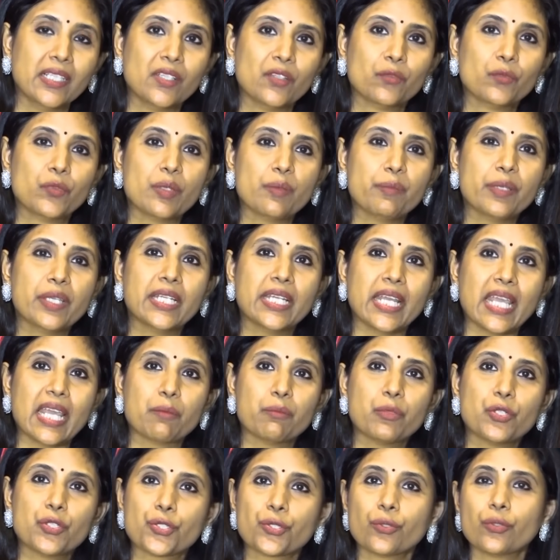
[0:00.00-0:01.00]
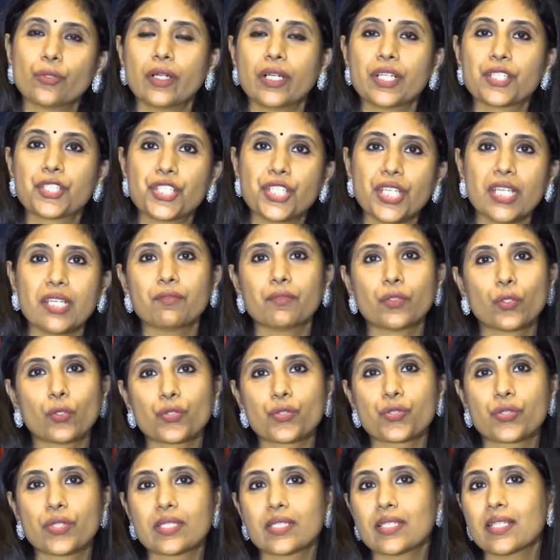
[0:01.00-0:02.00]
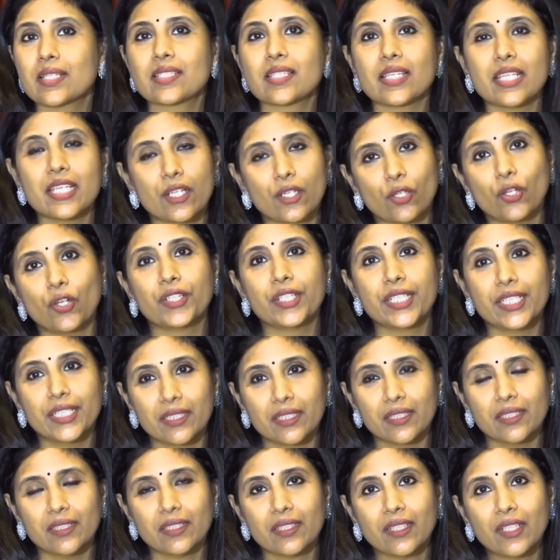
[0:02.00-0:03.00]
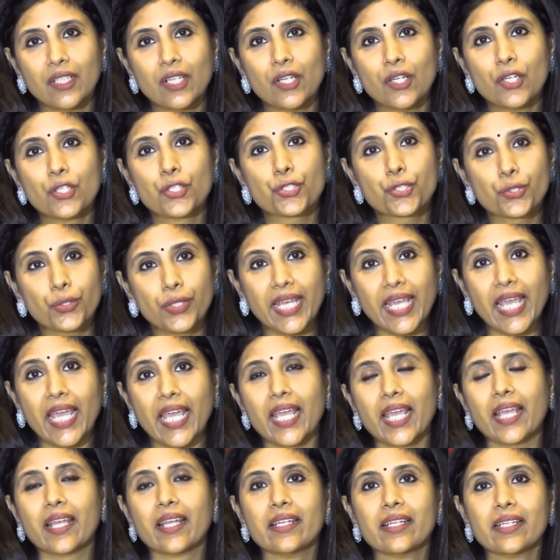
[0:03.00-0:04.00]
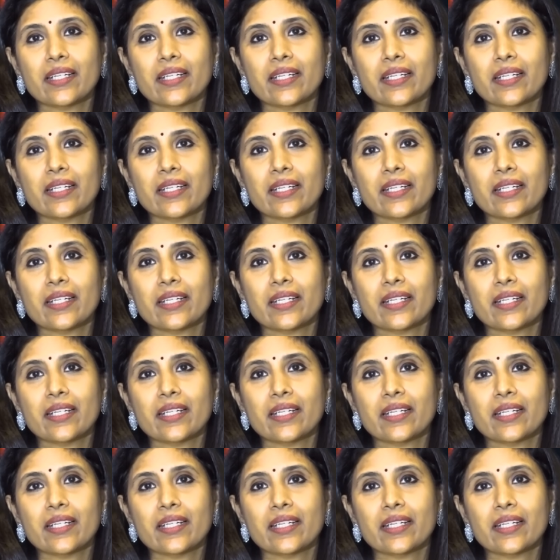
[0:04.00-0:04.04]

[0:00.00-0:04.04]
we've been able to achieve those results year on year. Today,